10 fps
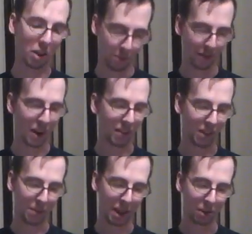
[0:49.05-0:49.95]
my
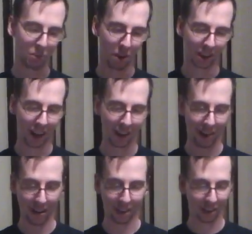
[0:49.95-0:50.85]
favorite PS1 game
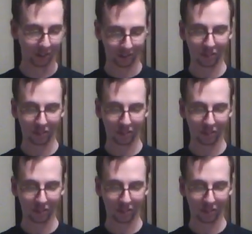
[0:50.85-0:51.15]
ever.